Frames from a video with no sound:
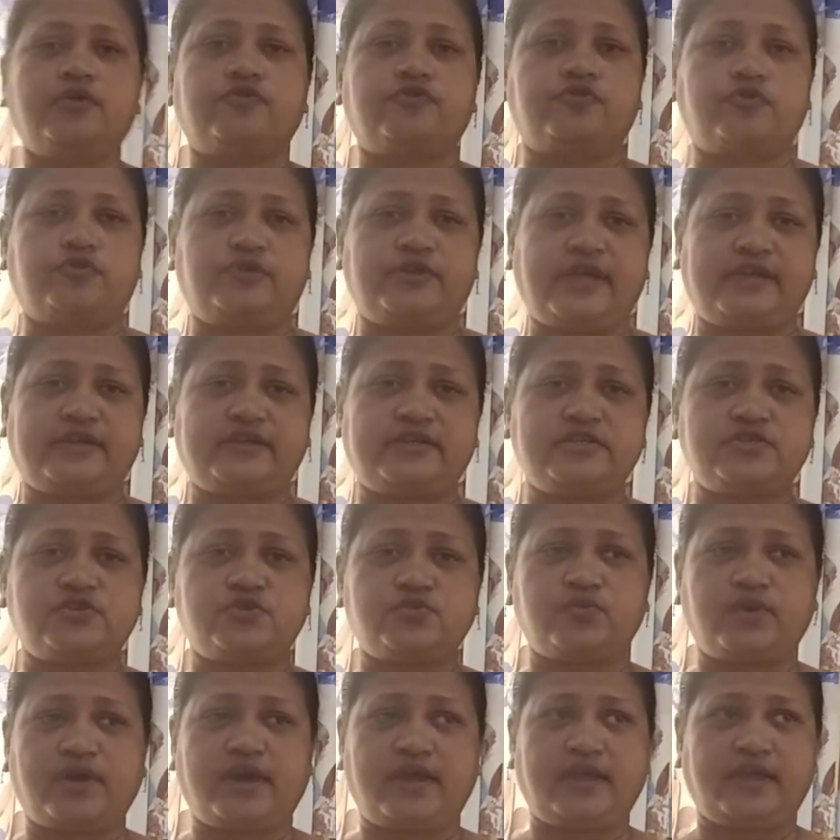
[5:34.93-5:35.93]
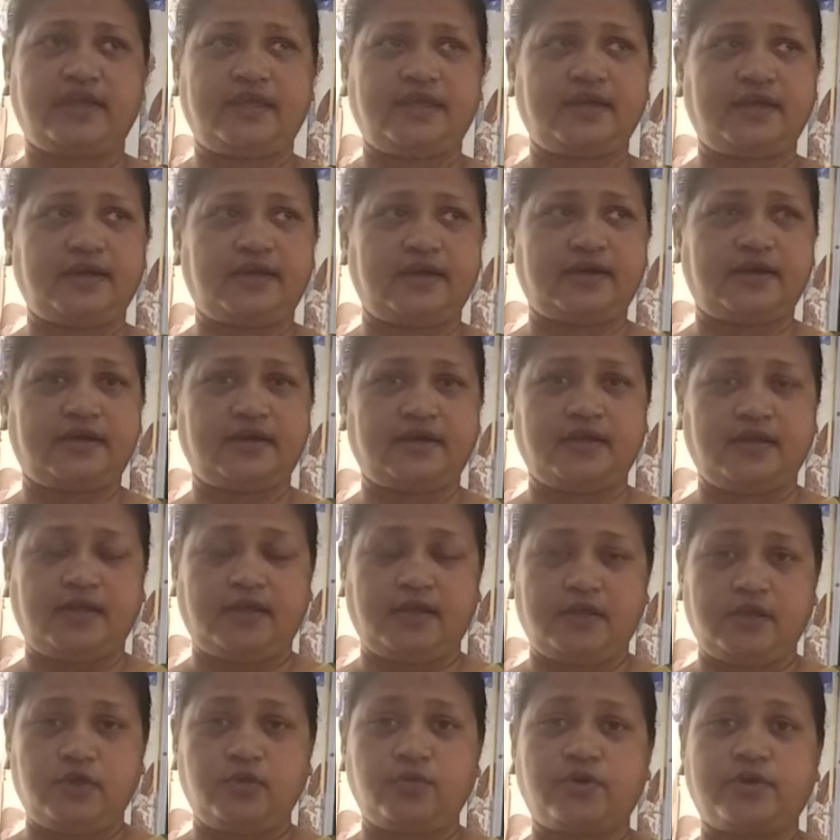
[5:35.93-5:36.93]
So that is why
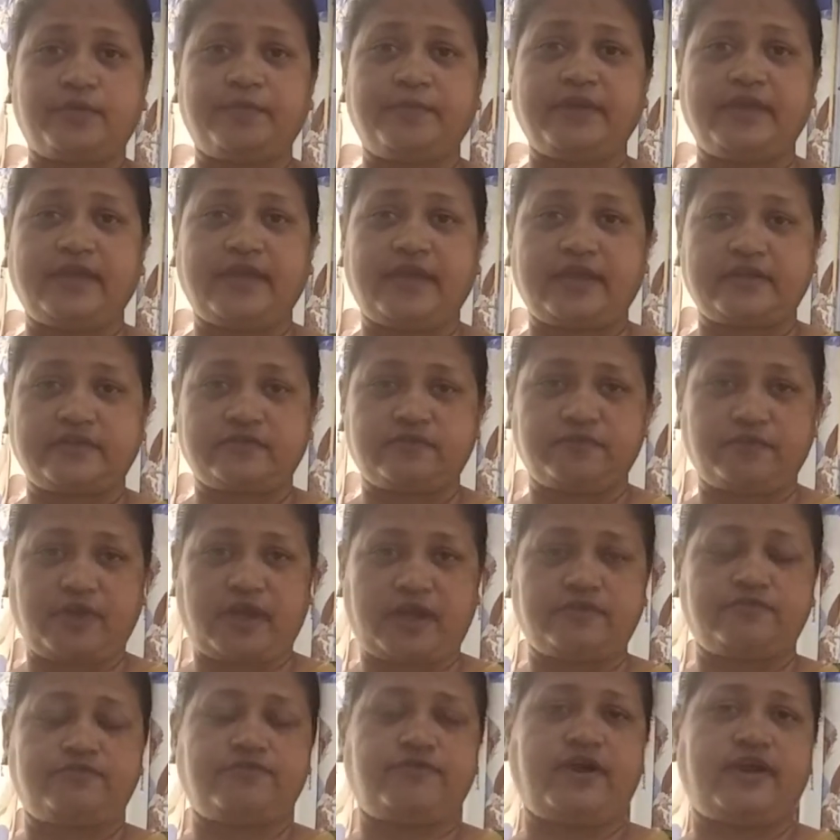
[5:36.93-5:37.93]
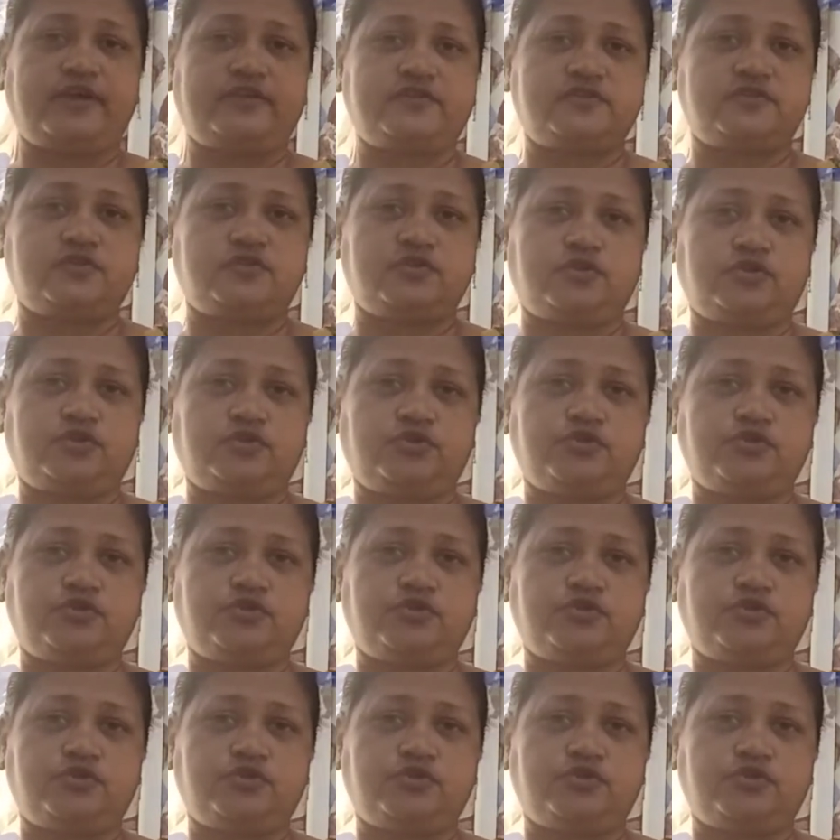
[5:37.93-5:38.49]
you are being advised